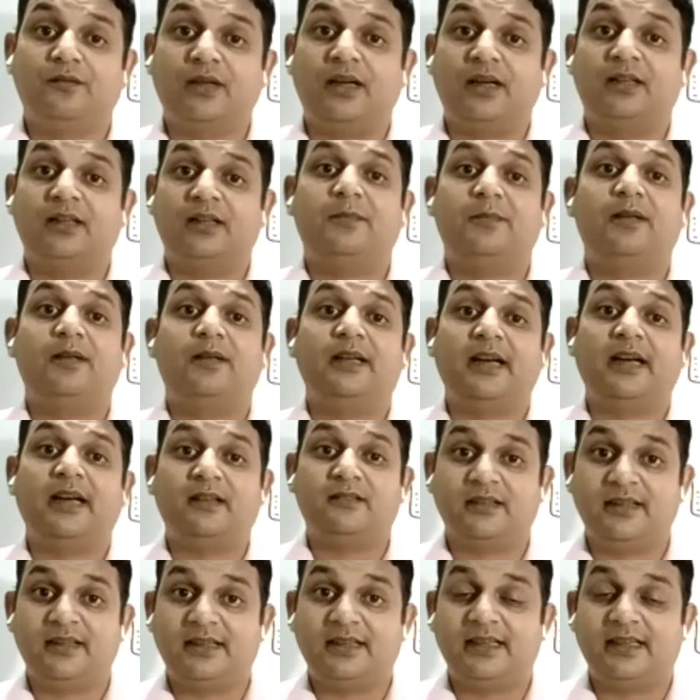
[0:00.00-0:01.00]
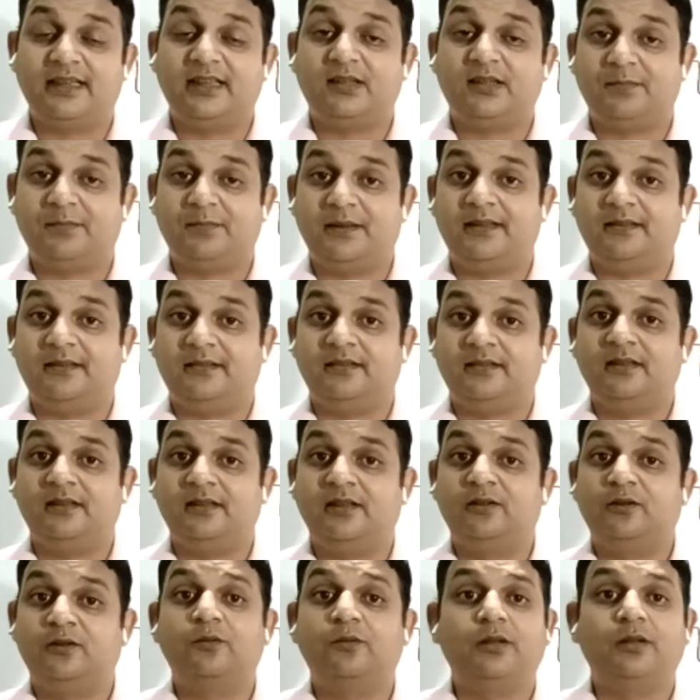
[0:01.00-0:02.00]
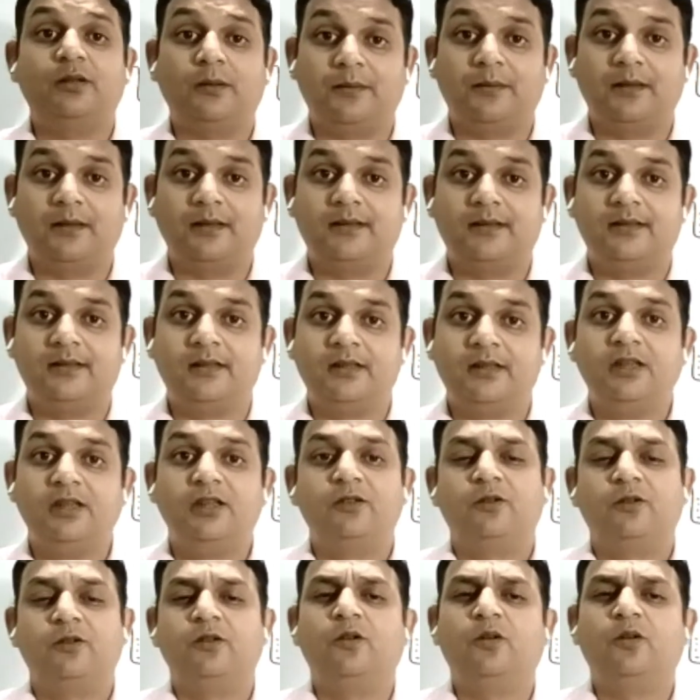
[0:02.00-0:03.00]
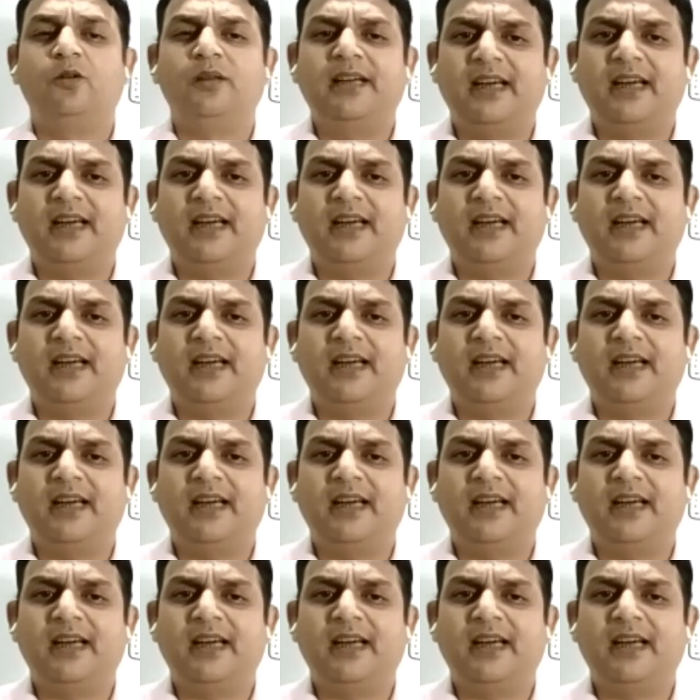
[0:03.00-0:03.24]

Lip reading: Transport of carbon dioxide takes place through the blood.